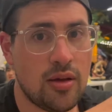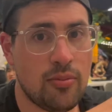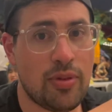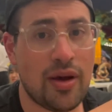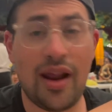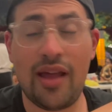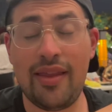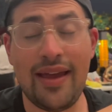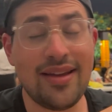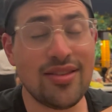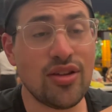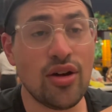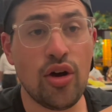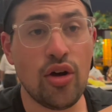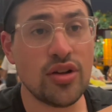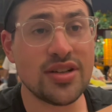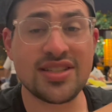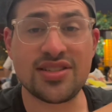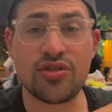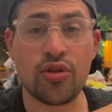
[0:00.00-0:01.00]
but I like the
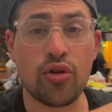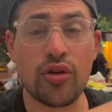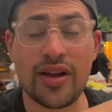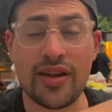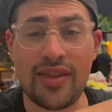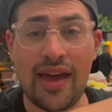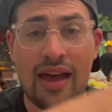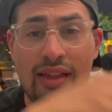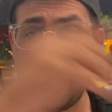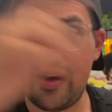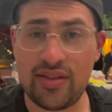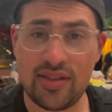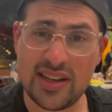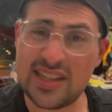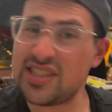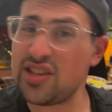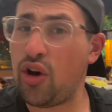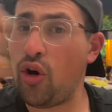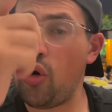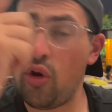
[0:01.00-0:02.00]
whole story that like
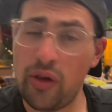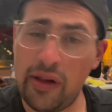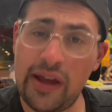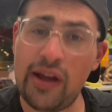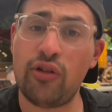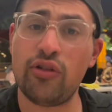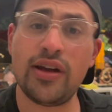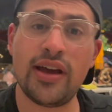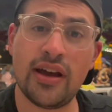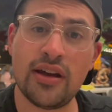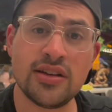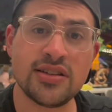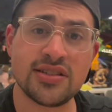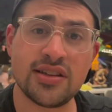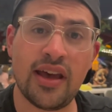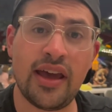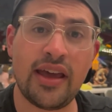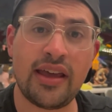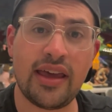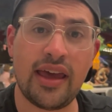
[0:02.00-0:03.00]
this whole area is
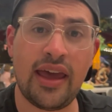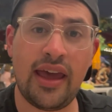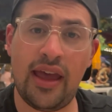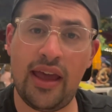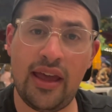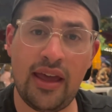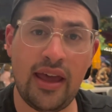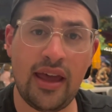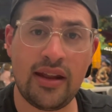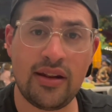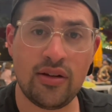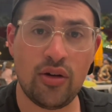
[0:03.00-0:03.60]
like an